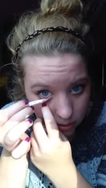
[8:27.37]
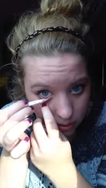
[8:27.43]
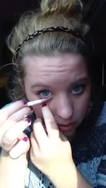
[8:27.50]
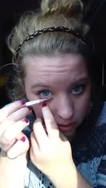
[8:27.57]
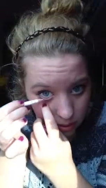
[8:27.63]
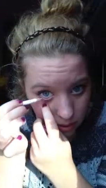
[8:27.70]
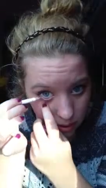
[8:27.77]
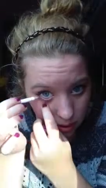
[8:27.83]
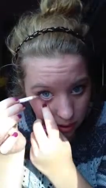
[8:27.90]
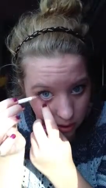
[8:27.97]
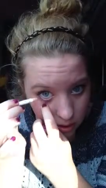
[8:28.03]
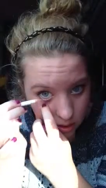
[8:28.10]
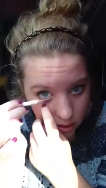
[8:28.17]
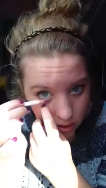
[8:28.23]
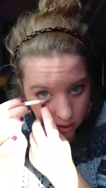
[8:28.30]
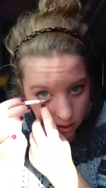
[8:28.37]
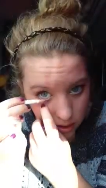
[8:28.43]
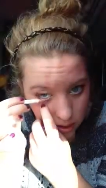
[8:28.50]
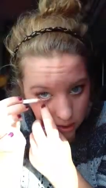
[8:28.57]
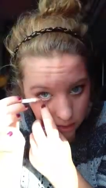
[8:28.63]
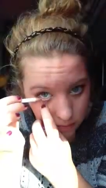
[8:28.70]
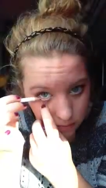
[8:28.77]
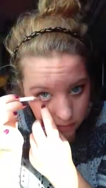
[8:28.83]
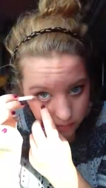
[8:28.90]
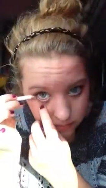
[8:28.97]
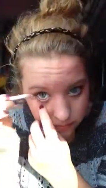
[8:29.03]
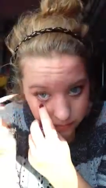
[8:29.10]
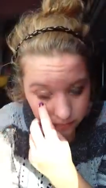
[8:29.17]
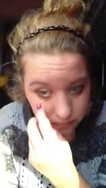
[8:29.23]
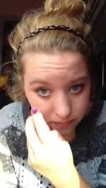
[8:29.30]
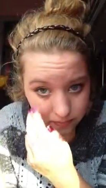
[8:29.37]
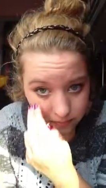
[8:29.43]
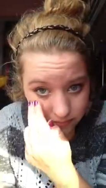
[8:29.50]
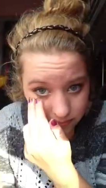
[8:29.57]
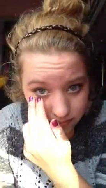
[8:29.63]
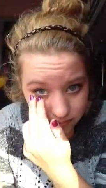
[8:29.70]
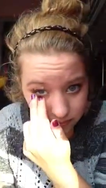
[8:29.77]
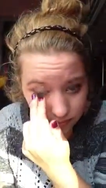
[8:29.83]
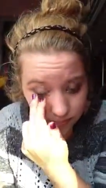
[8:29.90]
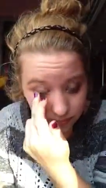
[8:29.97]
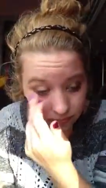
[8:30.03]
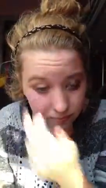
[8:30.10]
(silence)